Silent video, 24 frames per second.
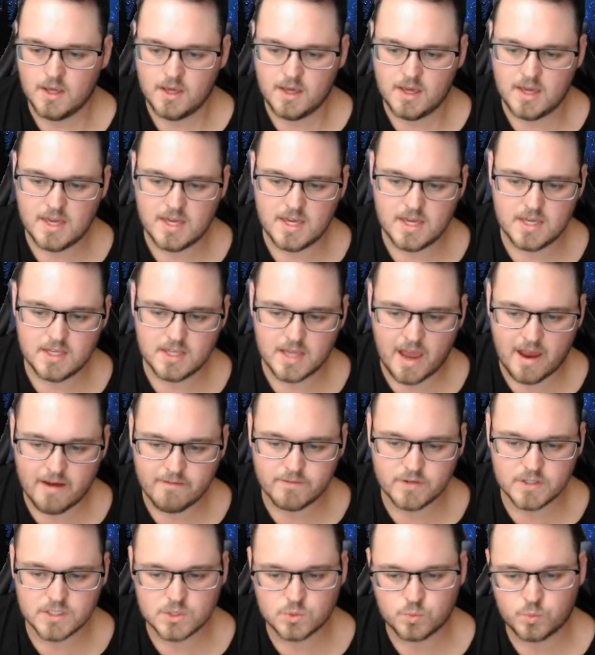he
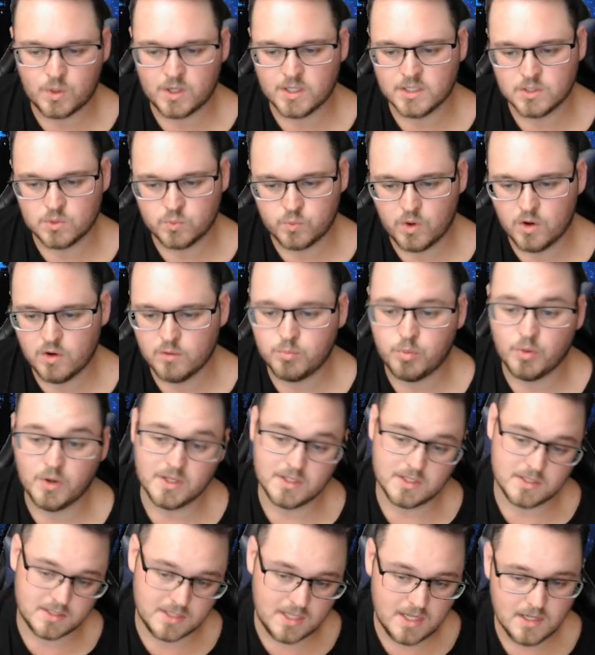averaged
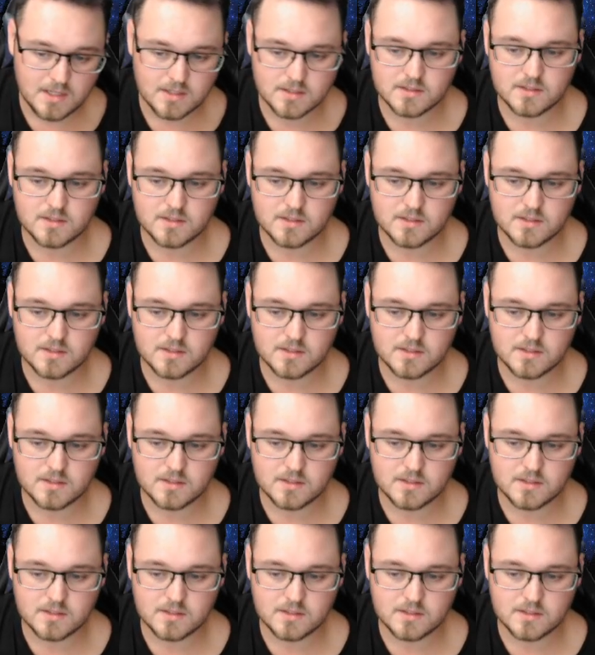112.6,